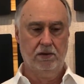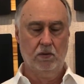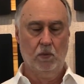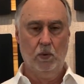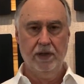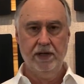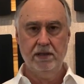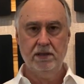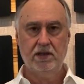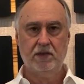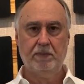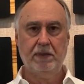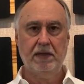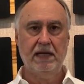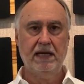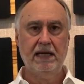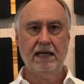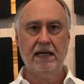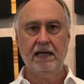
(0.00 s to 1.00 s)
wind
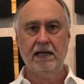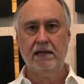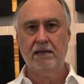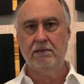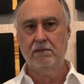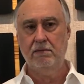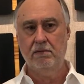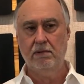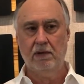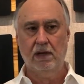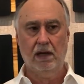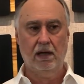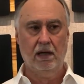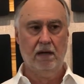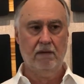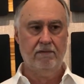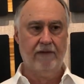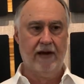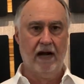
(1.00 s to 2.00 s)
speed,
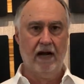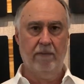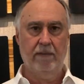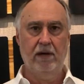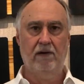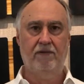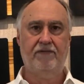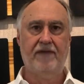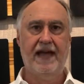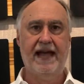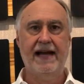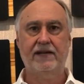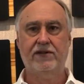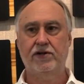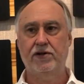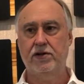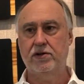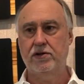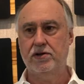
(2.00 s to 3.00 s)
environmental
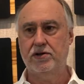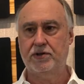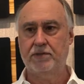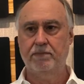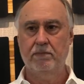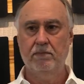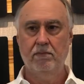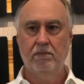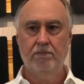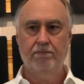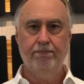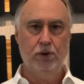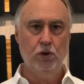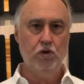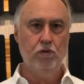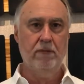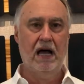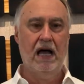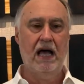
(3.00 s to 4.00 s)
factors,
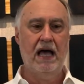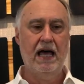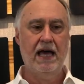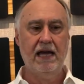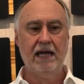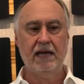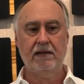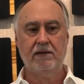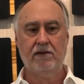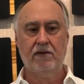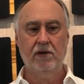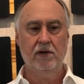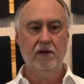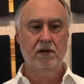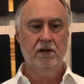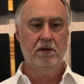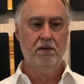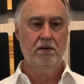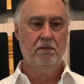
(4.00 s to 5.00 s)
boom height,
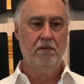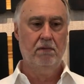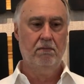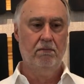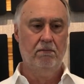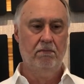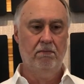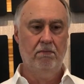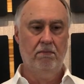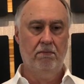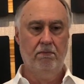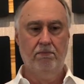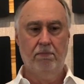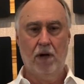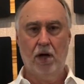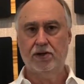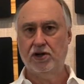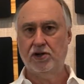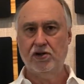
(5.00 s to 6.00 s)

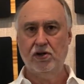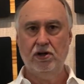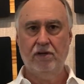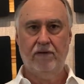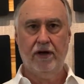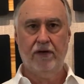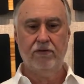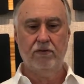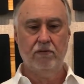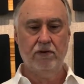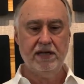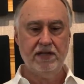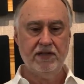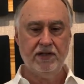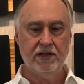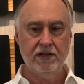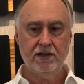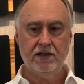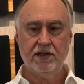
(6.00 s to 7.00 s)
multitude of other
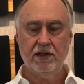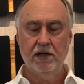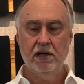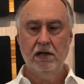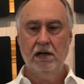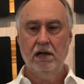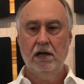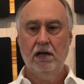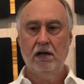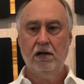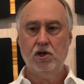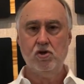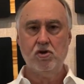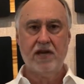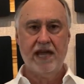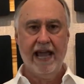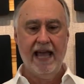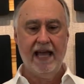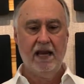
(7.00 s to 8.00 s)
reasons. You
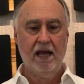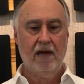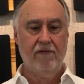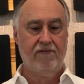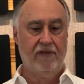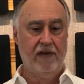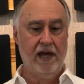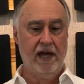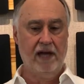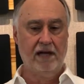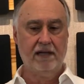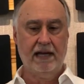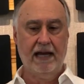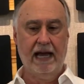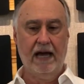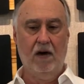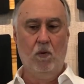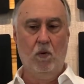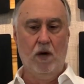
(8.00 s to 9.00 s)
can't affect
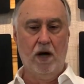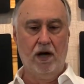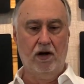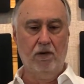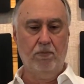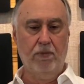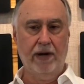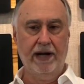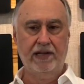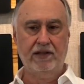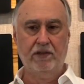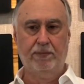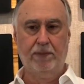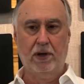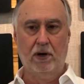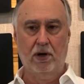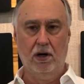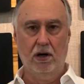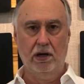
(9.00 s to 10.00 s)
how water breaks
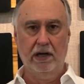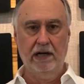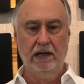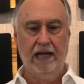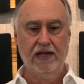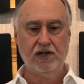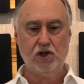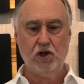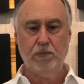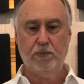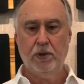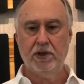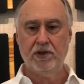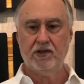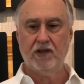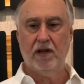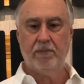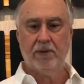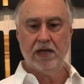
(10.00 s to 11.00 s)
apart unless you put
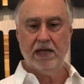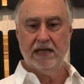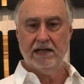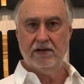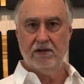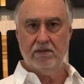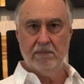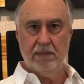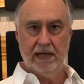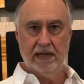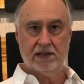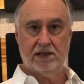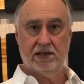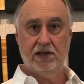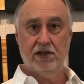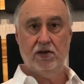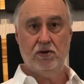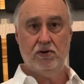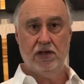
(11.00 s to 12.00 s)
something into the mix to
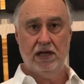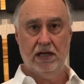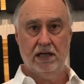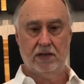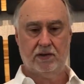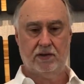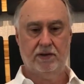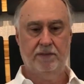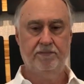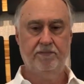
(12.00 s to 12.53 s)
do this.